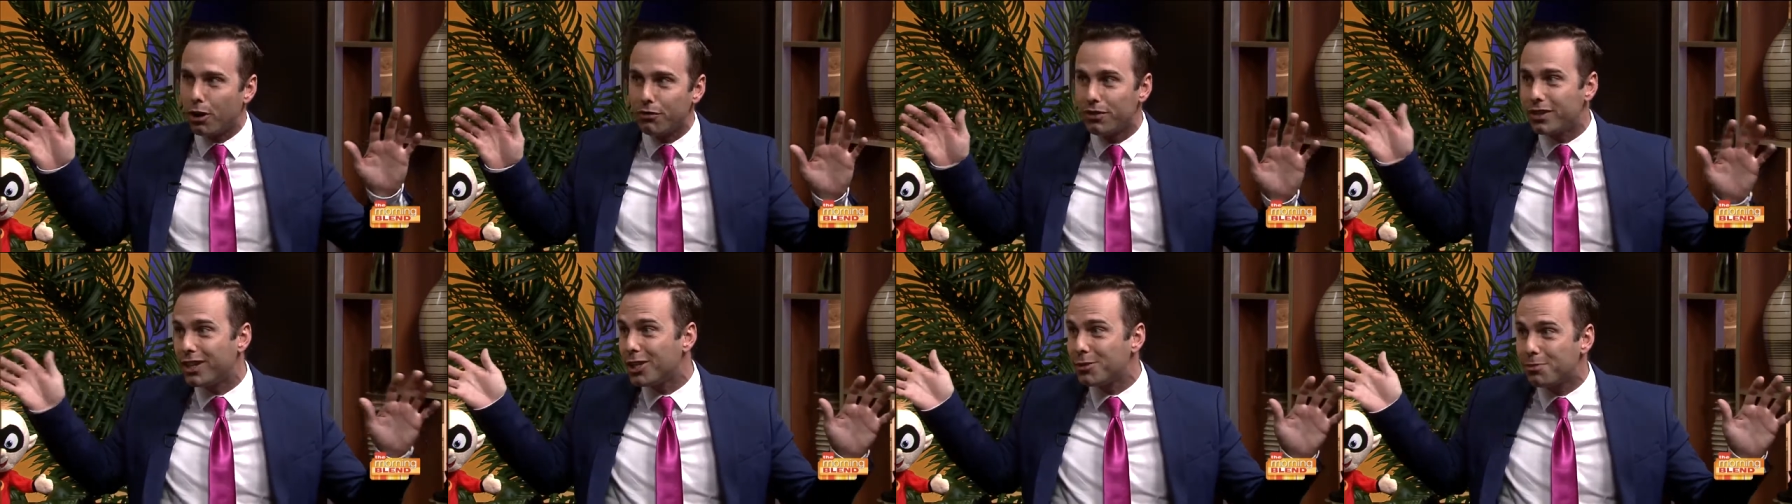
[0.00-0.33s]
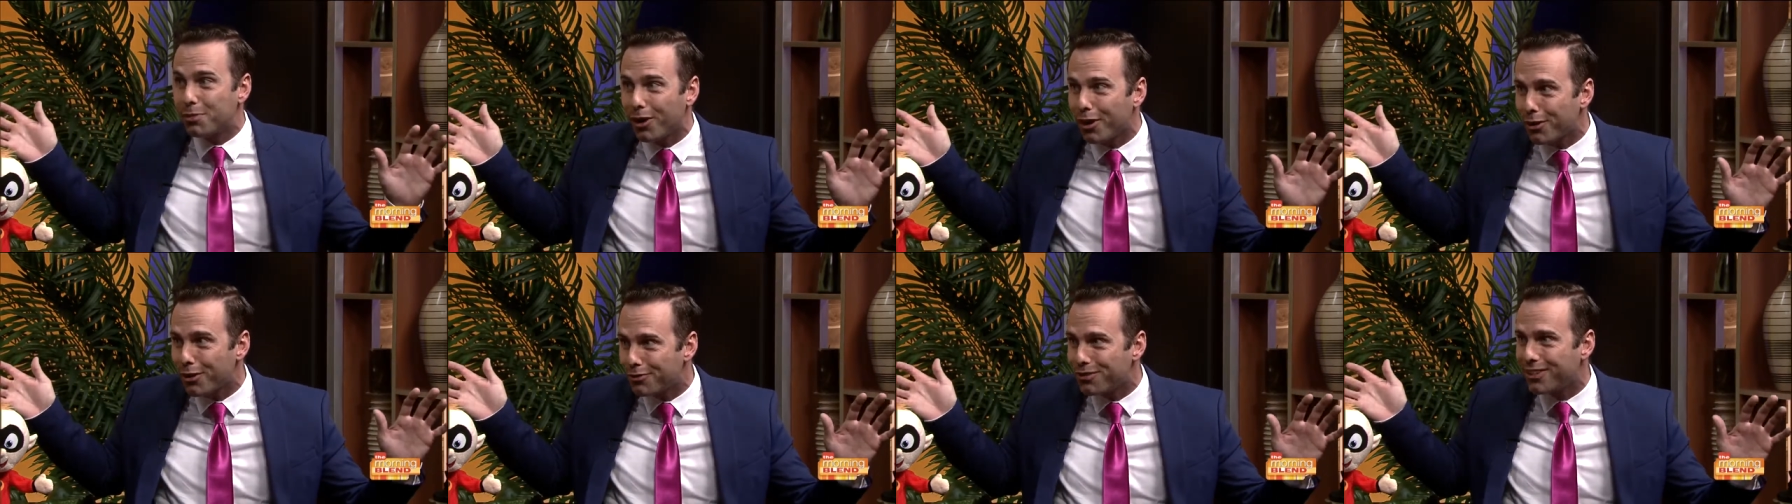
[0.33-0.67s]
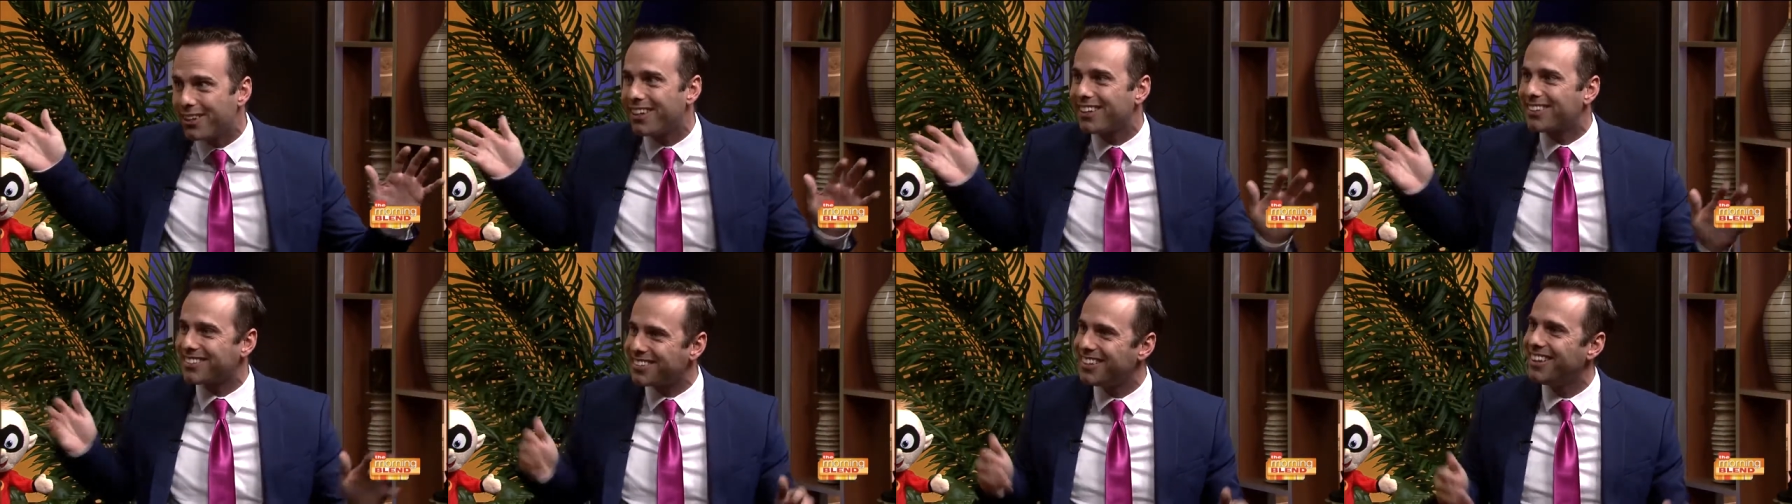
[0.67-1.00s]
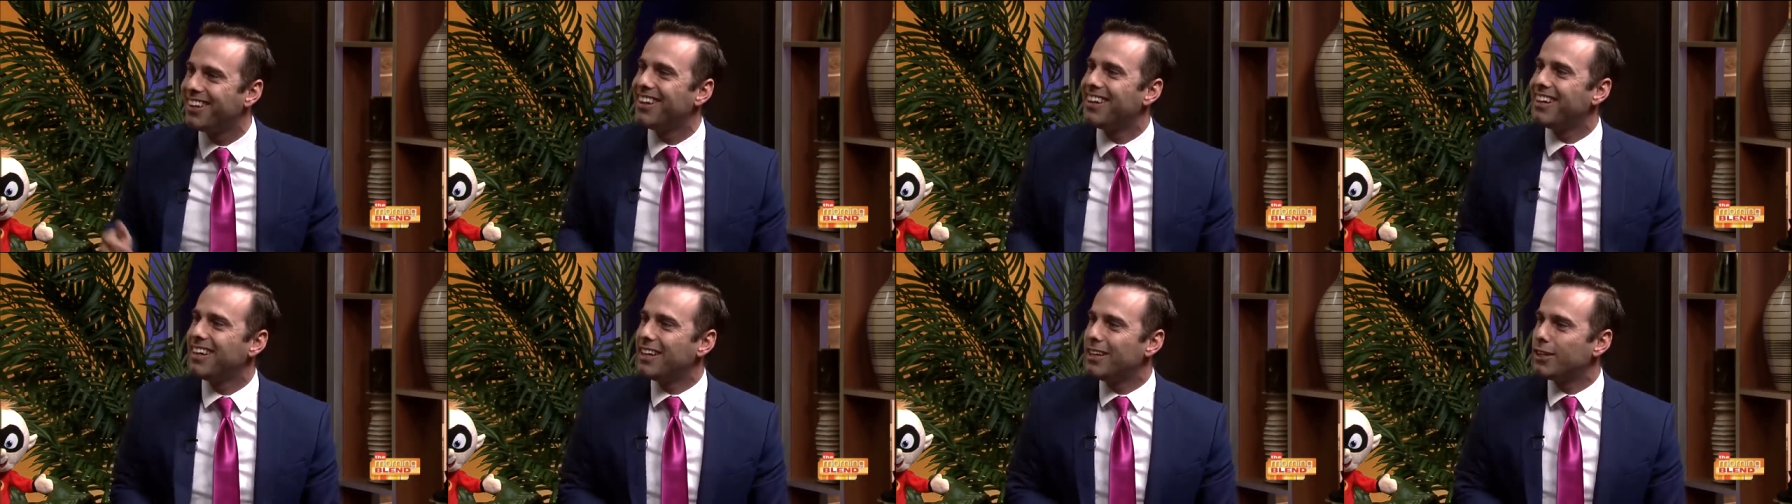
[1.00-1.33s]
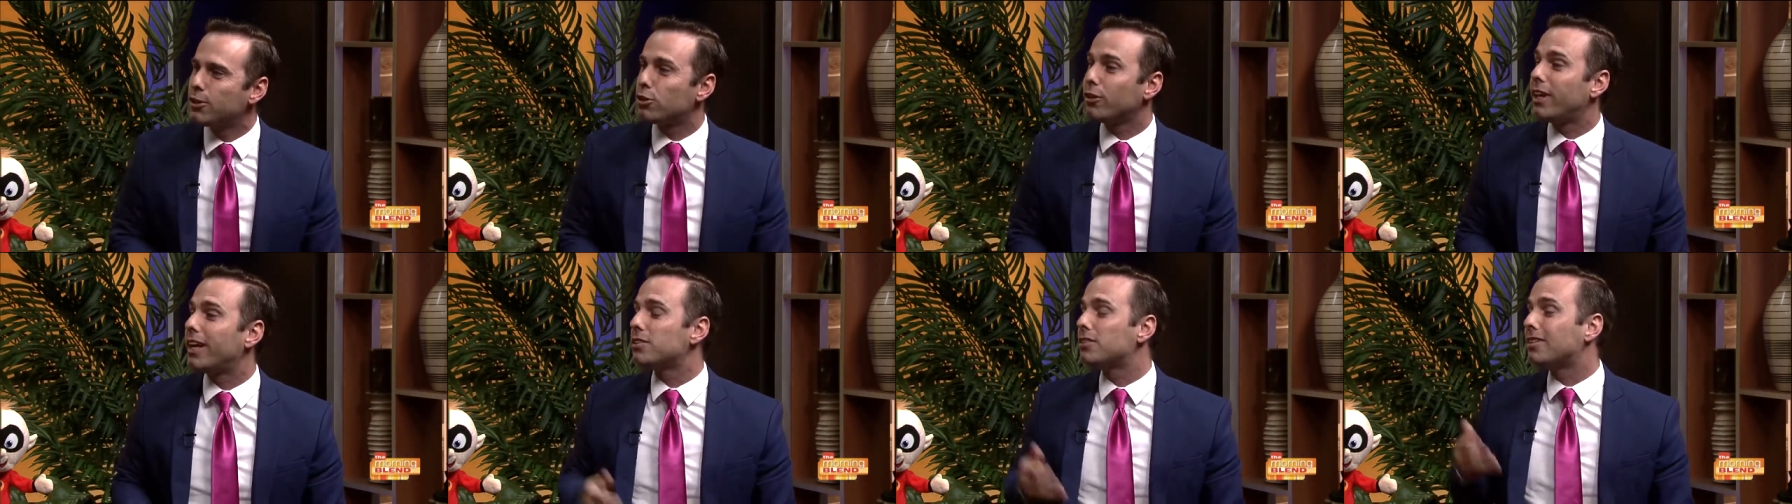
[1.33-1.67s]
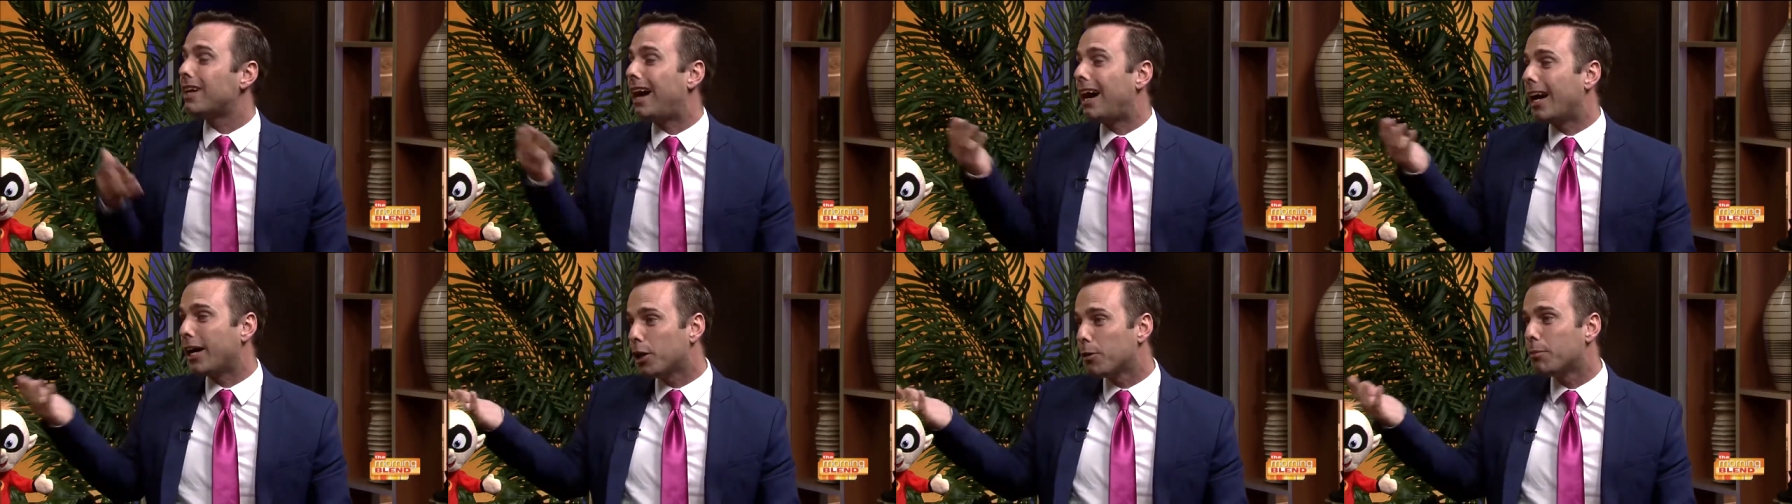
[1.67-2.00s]
everything's perfect. So that's
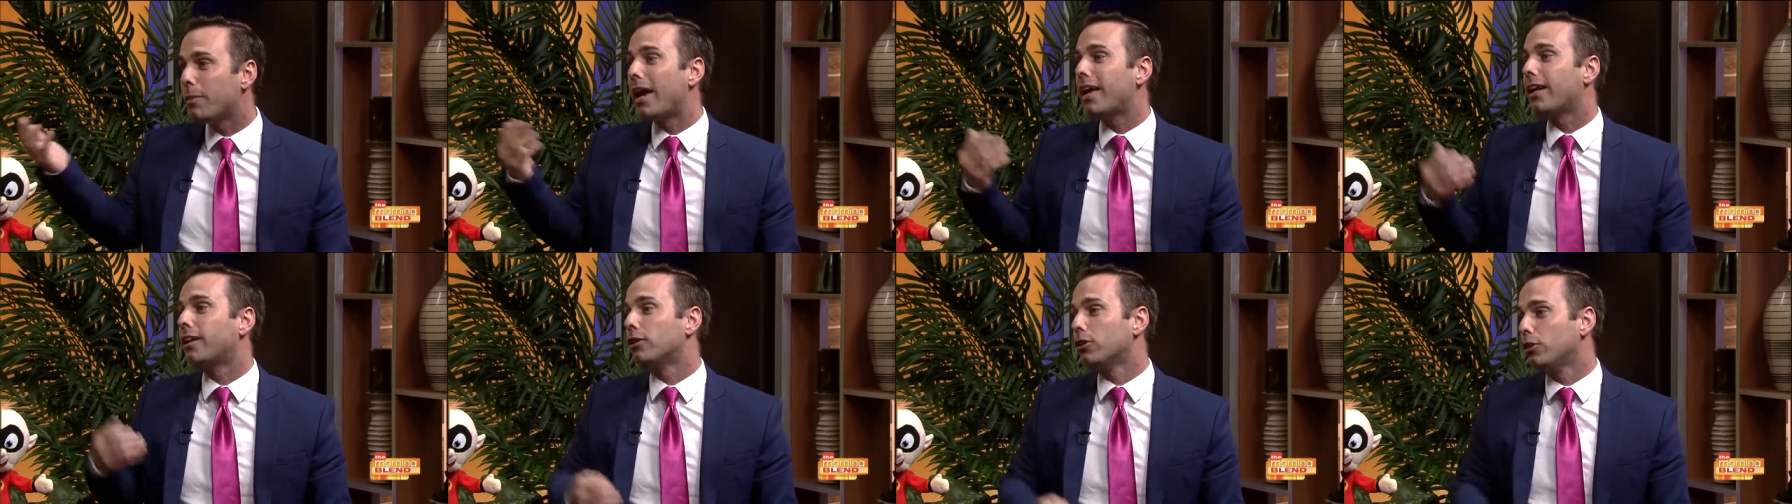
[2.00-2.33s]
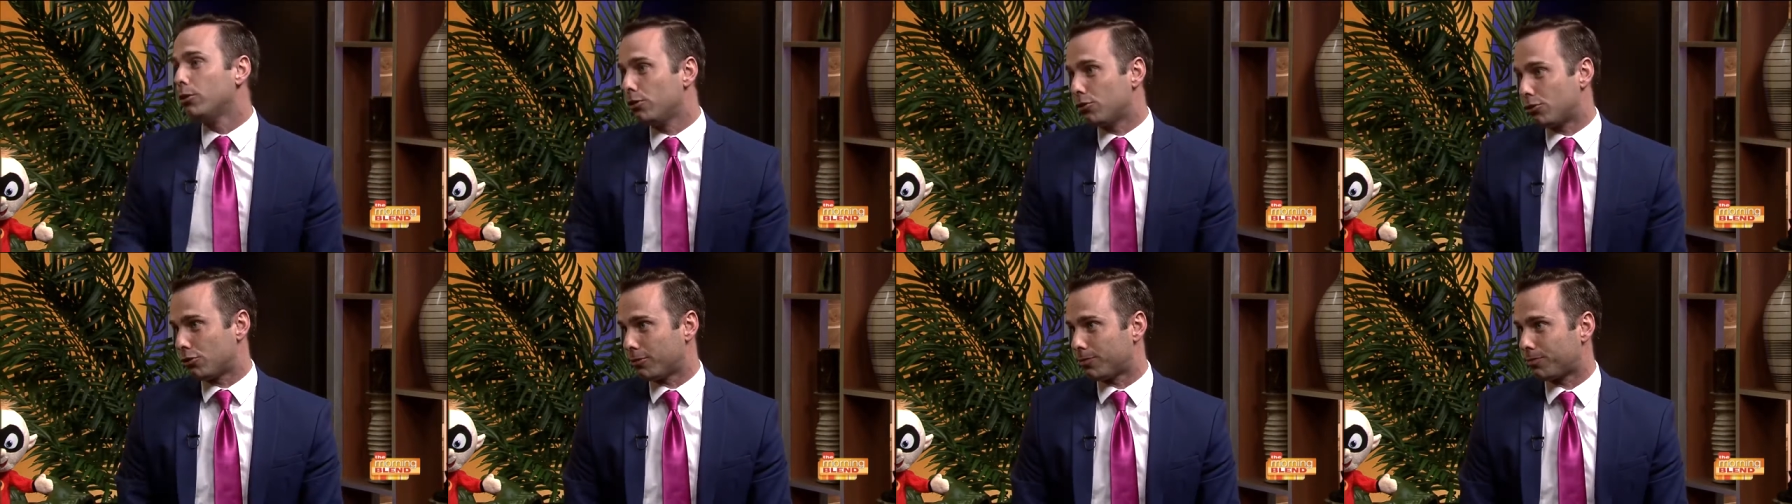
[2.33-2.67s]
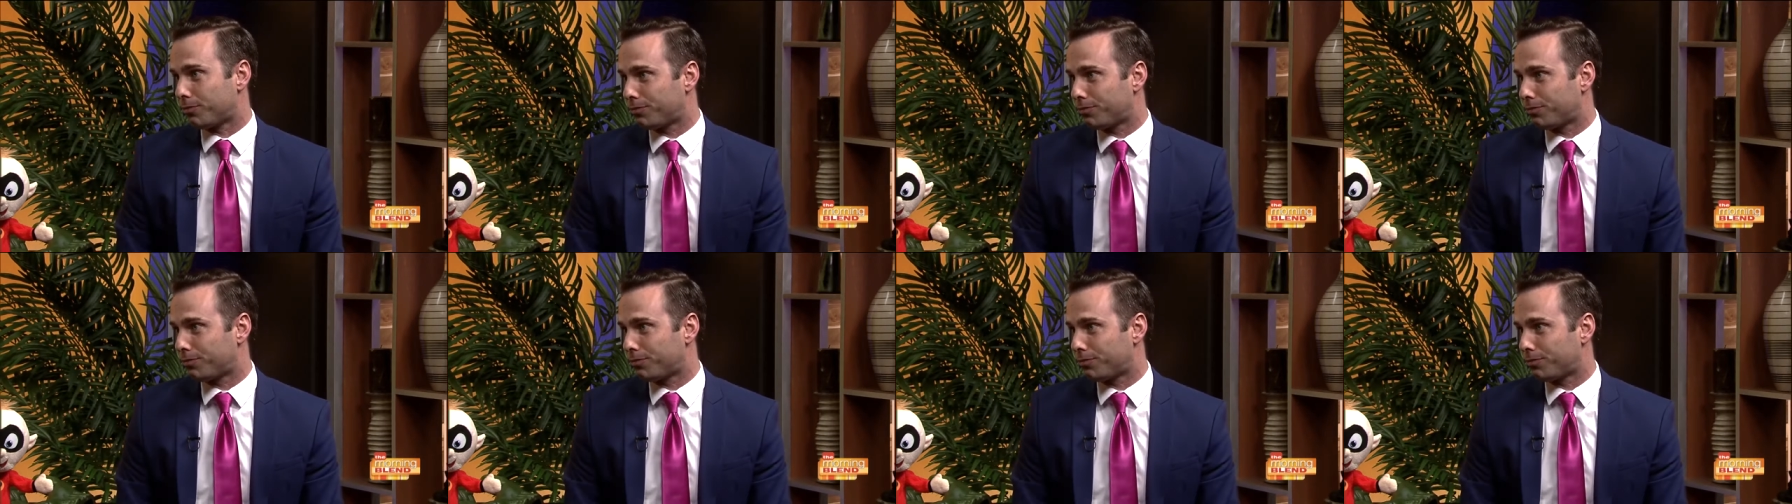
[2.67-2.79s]
the Iron Man illusion.